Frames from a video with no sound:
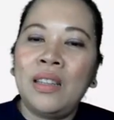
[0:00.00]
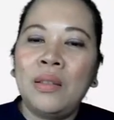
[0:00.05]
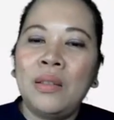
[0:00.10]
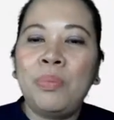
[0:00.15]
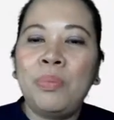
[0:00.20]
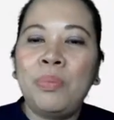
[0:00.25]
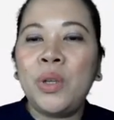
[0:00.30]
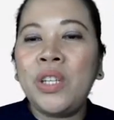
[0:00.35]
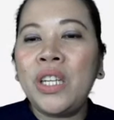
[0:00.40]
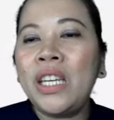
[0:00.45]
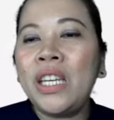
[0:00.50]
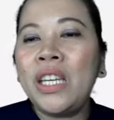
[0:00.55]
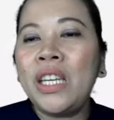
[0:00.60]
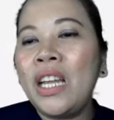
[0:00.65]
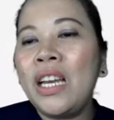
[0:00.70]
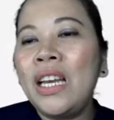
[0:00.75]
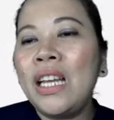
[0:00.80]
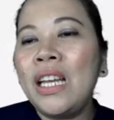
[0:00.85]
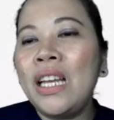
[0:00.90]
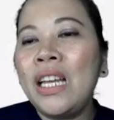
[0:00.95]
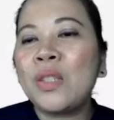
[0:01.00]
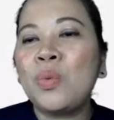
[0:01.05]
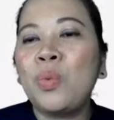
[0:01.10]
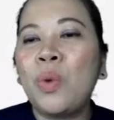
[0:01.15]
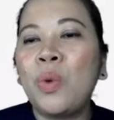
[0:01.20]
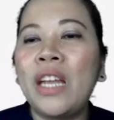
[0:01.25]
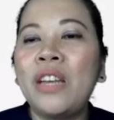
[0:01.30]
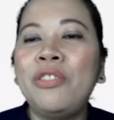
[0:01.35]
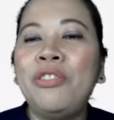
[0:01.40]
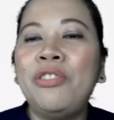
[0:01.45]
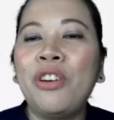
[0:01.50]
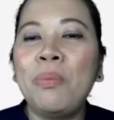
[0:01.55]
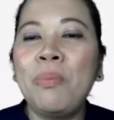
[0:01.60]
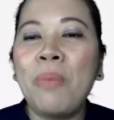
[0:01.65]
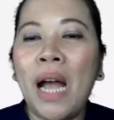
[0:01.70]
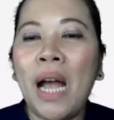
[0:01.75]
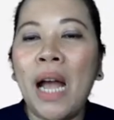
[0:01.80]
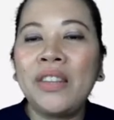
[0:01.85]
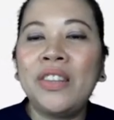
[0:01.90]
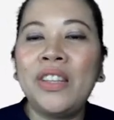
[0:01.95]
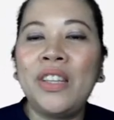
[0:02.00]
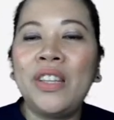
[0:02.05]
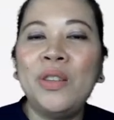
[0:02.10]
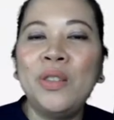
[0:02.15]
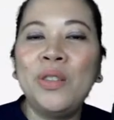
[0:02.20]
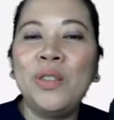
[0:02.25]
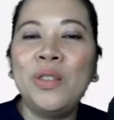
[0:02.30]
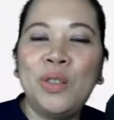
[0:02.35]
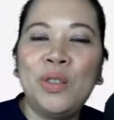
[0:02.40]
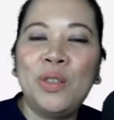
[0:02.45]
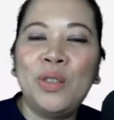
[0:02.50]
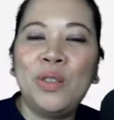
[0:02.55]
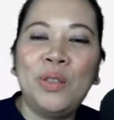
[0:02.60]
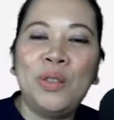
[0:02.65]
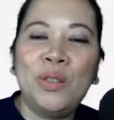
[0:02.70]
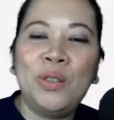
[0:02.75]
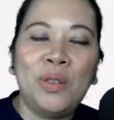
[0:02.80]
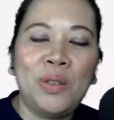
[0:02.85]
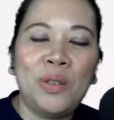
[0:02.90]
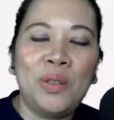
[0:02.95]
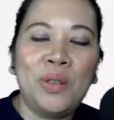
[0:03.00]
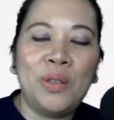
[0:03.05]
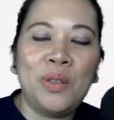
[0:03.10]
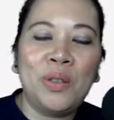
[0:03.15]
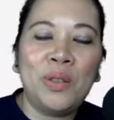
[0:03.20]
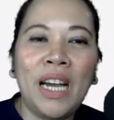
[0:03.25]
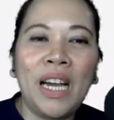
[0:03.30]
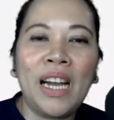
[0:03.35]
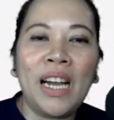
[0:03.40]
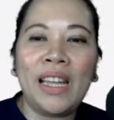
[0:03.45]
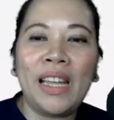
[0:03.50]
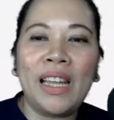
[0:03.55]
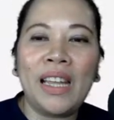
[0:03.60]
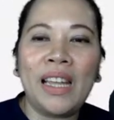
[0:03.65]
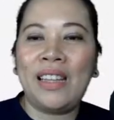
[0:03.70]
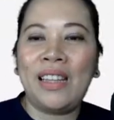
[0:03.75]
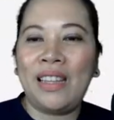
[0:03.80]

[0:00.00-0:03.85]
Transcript: Punini, let's wait for Matthew to reply.